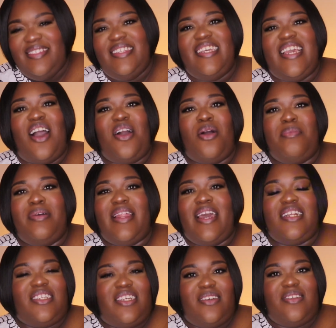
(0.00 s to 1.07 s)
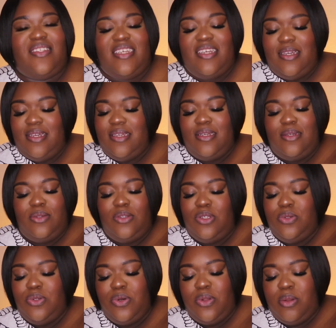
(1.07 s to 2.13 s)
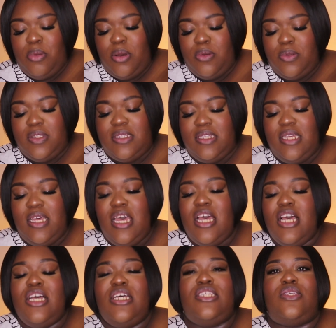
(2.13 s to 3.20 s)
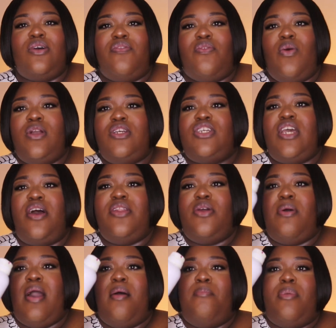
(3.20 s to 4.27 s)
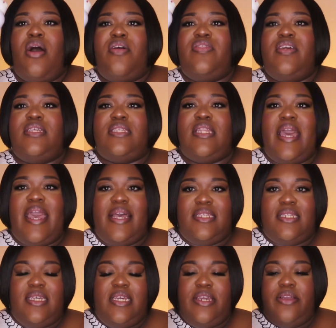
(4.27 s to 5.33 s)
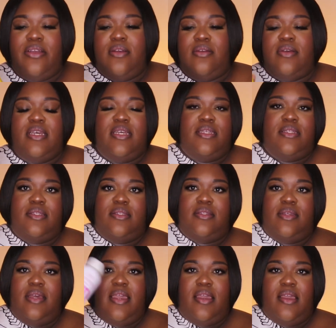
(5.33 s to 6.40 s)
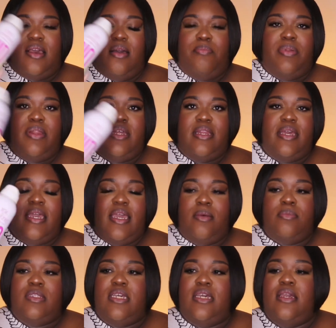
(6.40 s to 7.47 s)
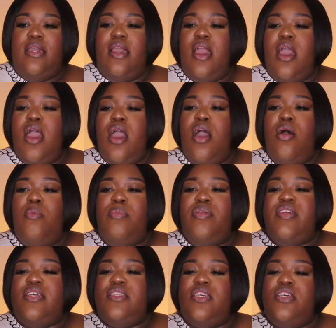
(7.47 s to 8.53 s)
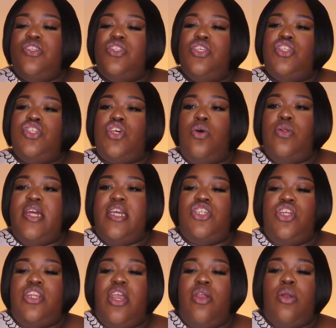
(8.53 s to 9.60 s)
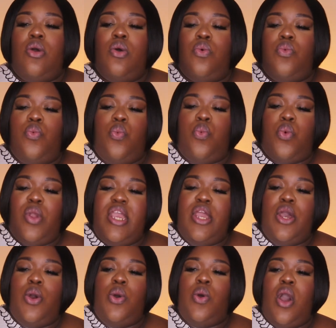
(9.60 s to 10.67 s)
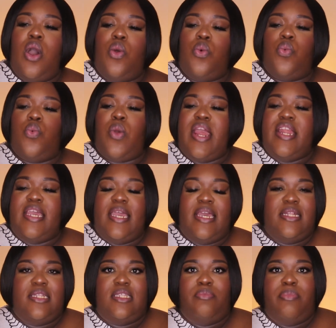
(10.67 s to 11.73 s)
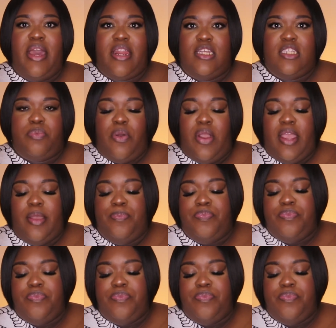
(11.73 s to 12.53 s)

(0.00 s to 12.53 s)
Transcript: y'all gonna be like, Chelsea, you doing the most. So, of course, y'all know I bought this last year. It's completely empty. But this is the Sol de Janeiro Rio Radiance Body Spray.